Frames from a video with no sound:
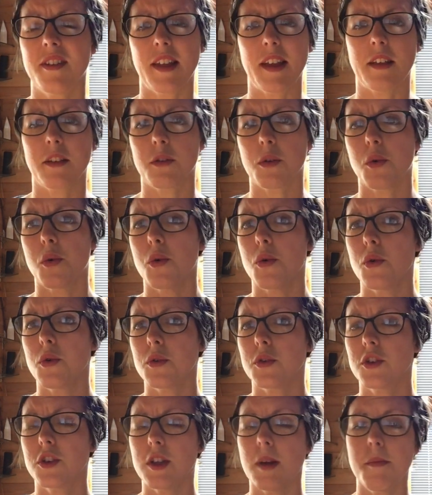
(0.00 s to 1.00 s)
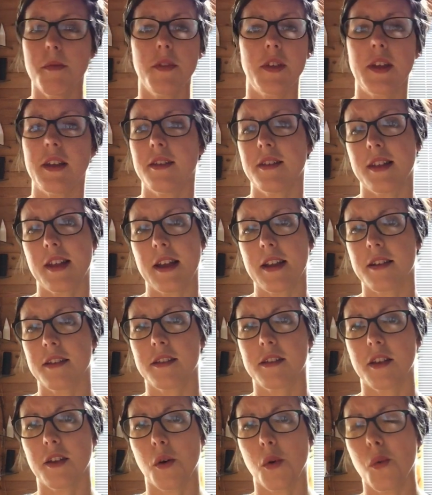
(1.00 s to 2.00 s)
things or some of these
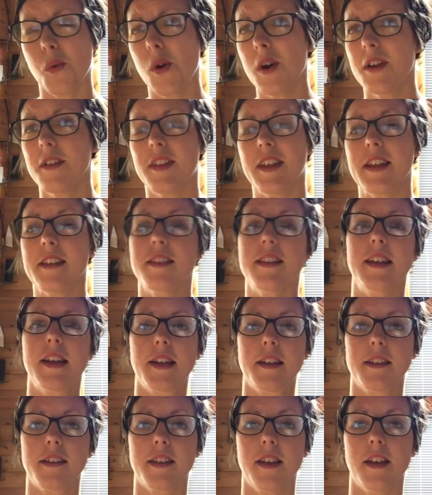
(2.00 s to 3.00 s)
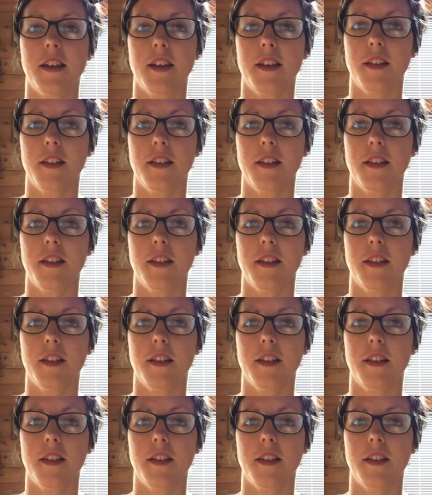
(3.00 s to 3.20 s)
things or one of these things.